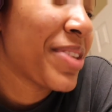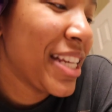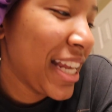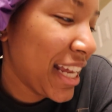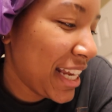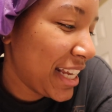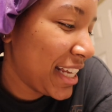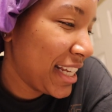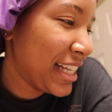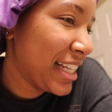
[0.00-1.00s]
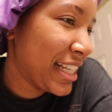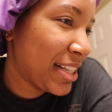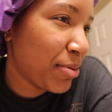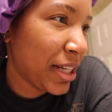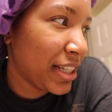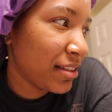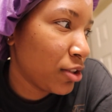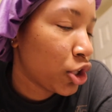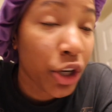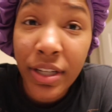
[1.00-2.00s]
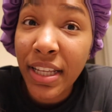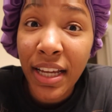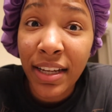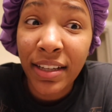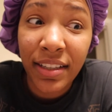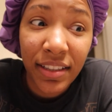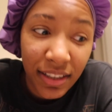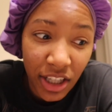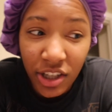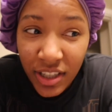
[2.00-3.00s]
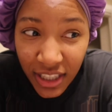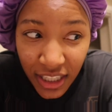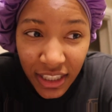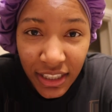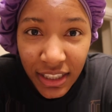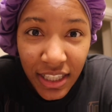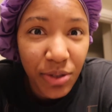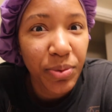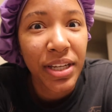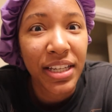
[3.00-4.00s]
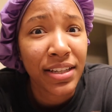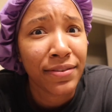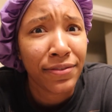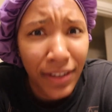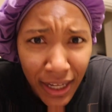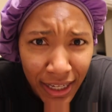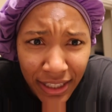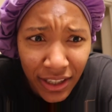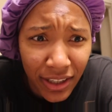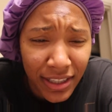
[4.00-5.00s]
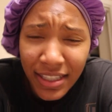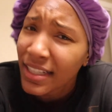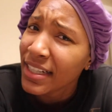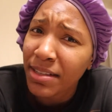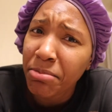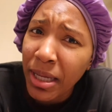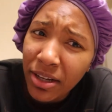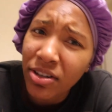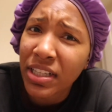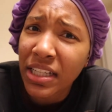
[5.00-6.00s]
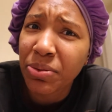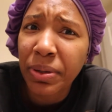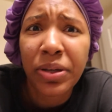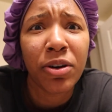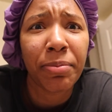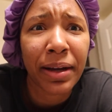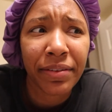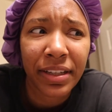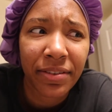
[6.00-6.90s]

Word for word: today is what? Thursday? Thursday. This week is flying, y'all. Is it just me or is this week going by really